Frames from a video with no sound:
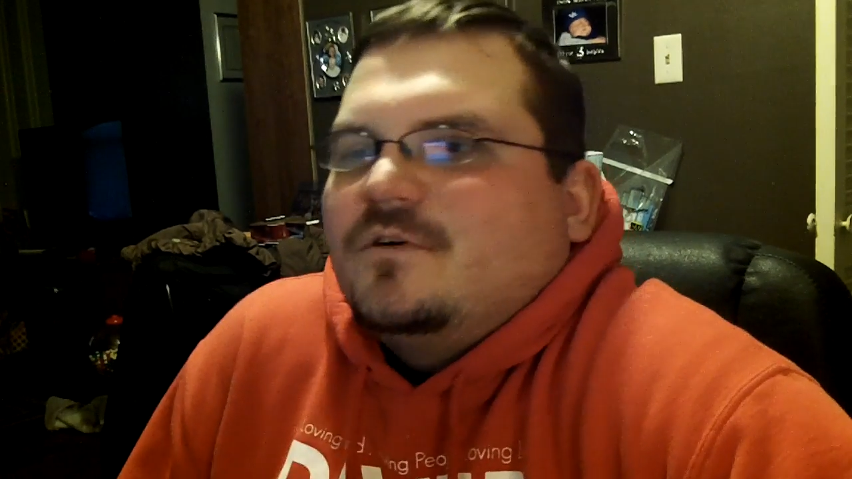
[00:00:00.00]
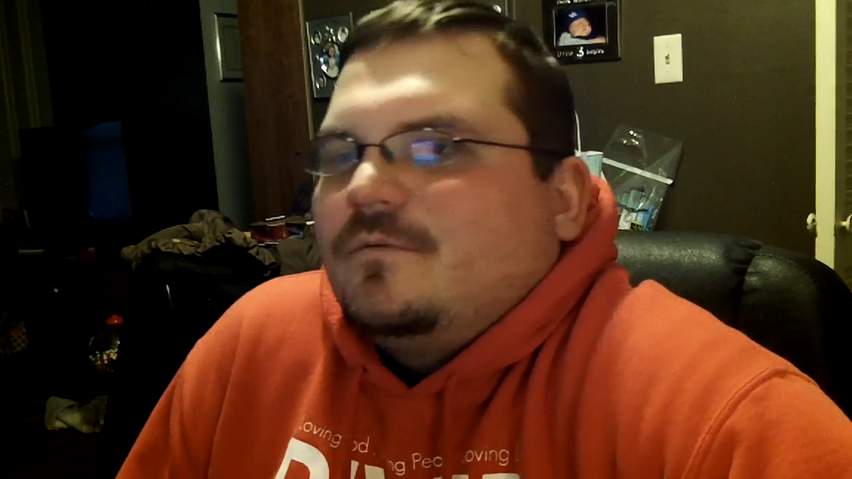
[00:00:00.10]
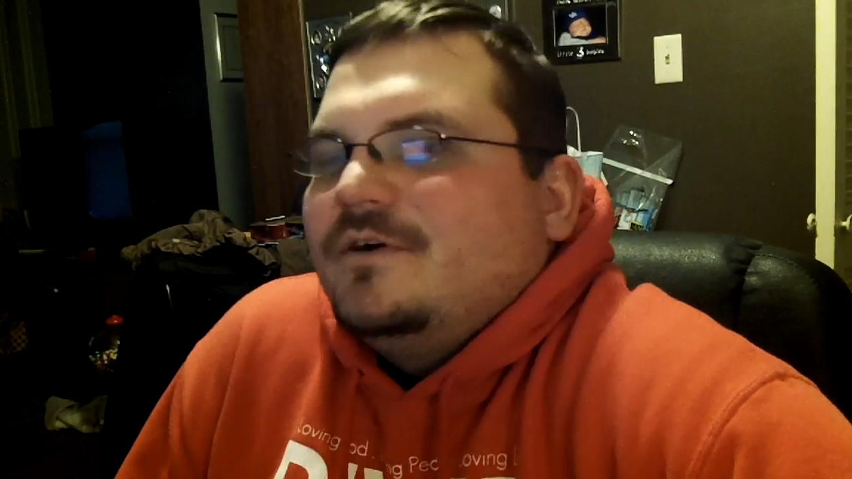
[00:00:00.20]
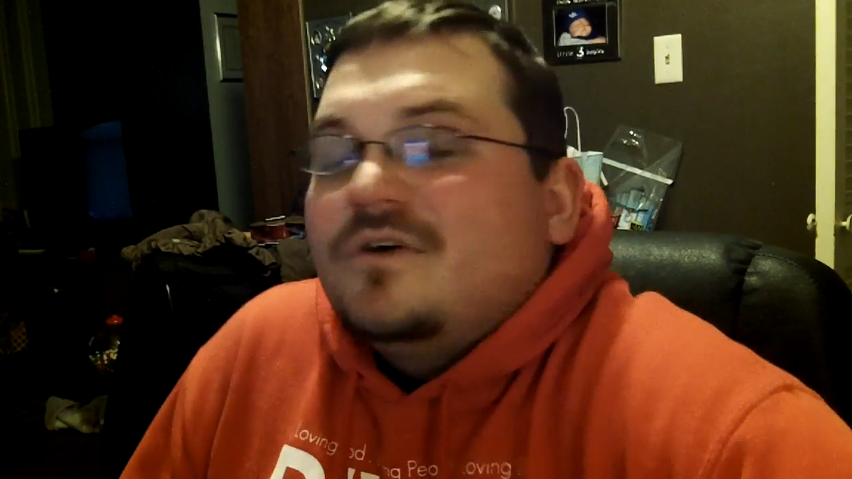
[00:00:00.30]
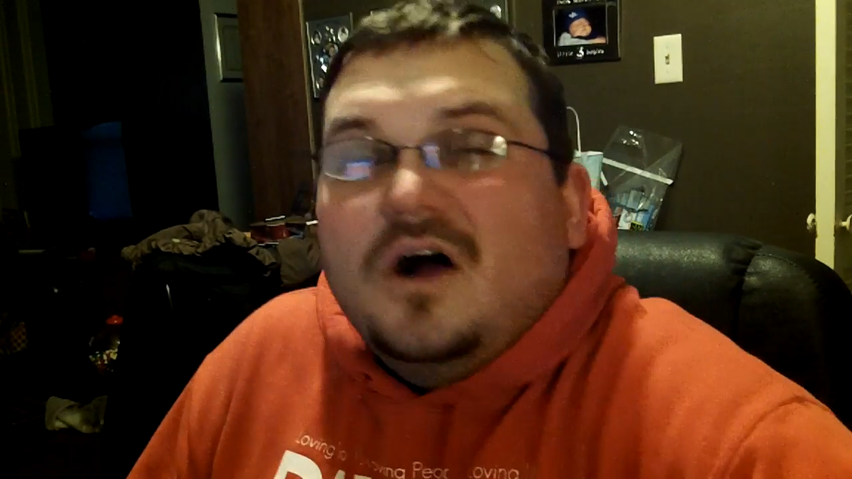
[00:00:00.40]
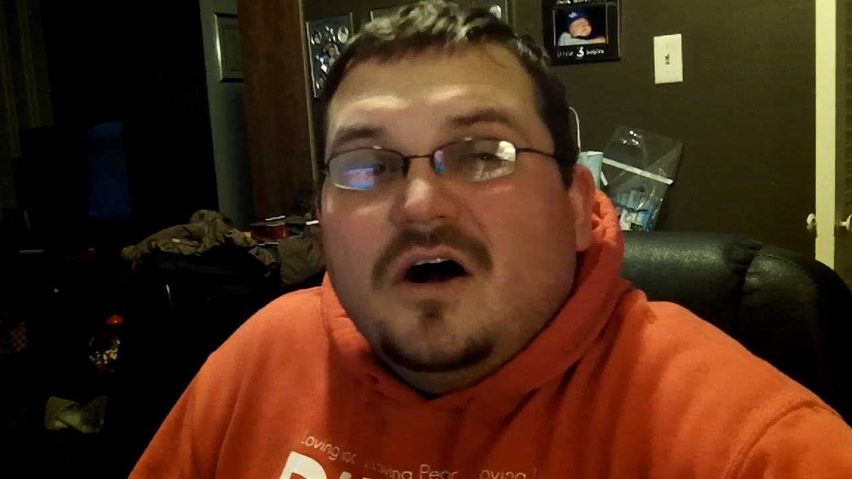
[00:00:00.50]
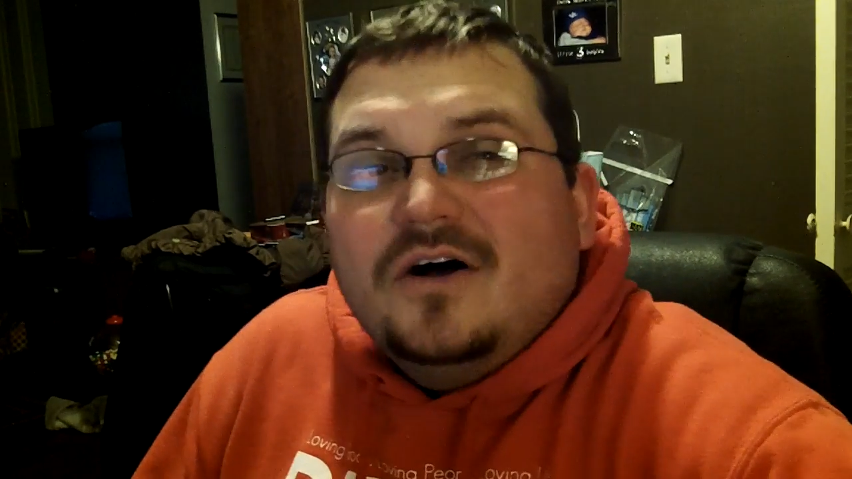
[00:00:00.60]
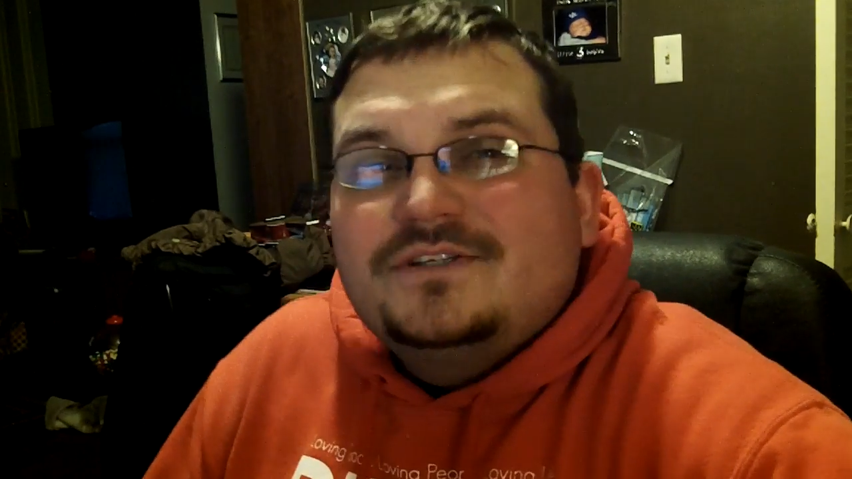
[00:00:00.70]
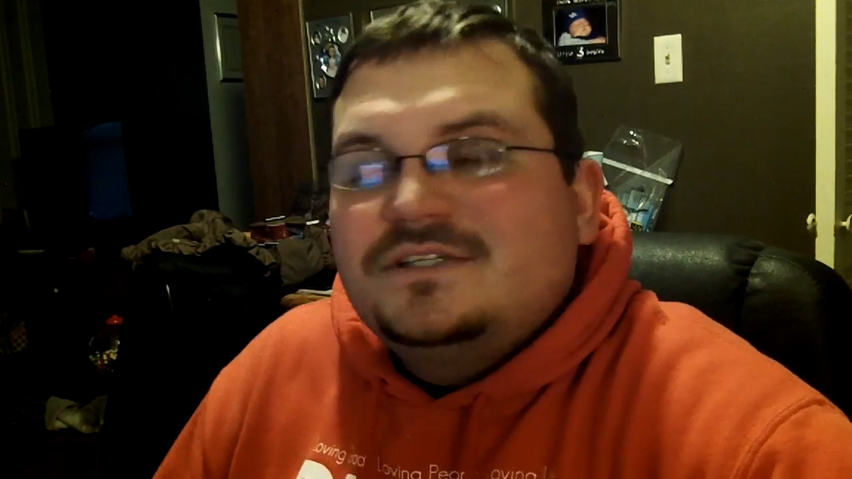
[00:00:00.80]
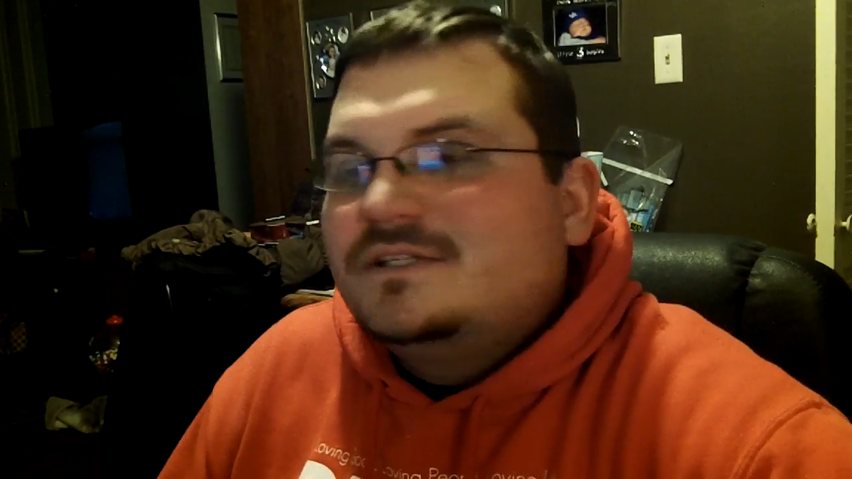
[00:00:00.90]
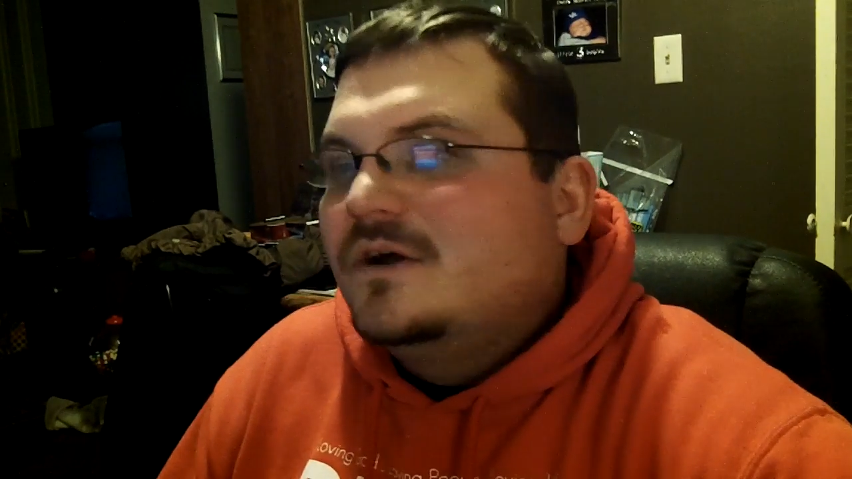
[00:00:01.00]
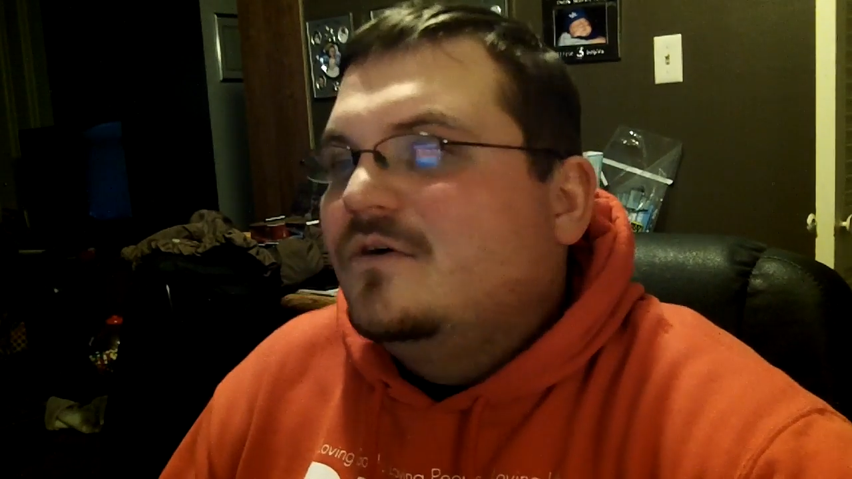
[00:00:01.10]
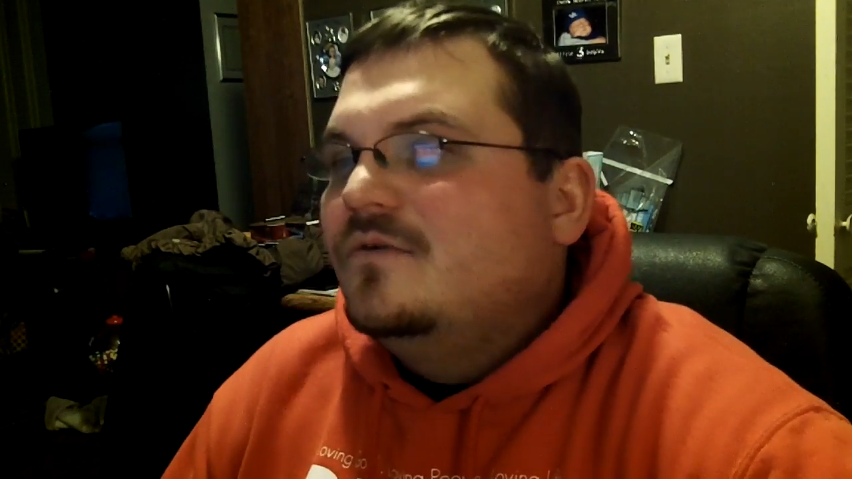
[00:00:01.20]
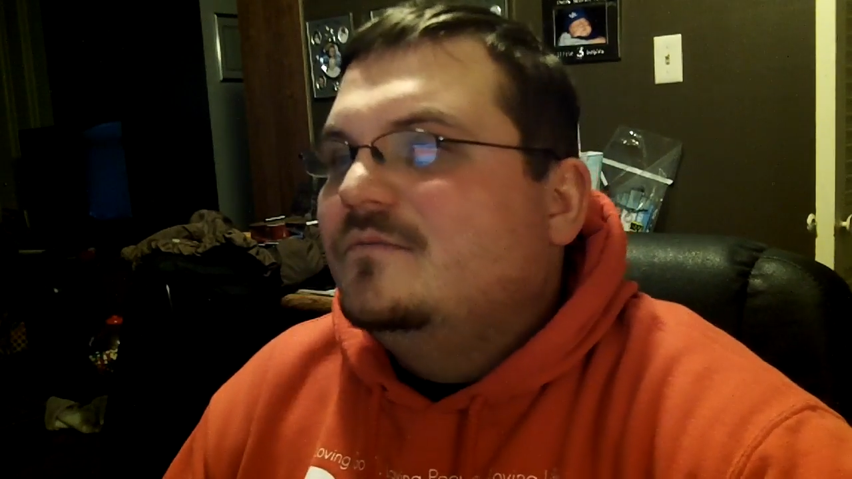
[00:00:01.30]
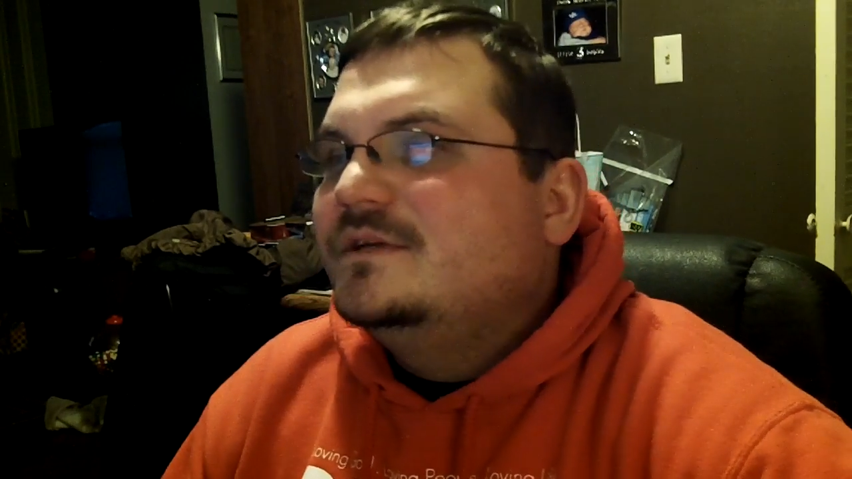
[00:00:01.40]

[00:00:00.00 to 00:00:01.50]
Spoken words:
real cost, so